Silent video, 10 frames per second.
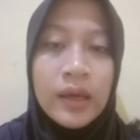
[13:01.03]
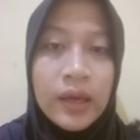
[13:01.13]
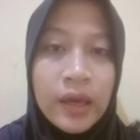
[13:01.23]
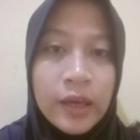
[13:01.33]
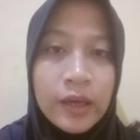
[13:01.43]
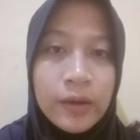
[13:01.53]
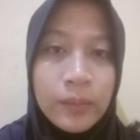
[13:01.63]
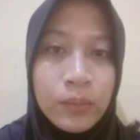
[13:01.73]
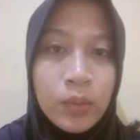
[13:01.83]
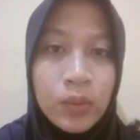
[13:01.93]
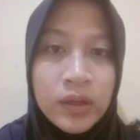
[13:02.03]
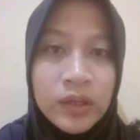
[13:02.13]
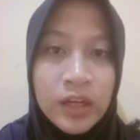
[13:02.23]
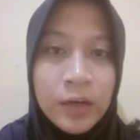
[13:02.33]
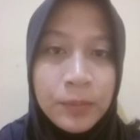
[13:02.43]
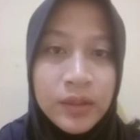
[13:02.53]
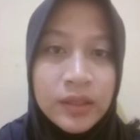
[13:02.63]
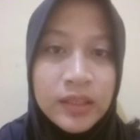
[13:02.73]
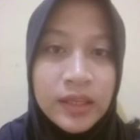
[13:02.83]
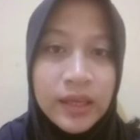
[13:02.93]
A. Book an
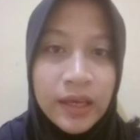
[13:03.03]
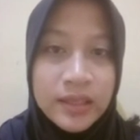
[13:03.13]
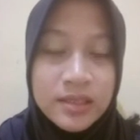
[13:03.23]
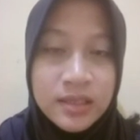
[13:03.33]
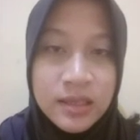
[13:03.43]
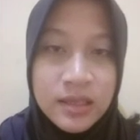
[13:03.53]
airplane tickets.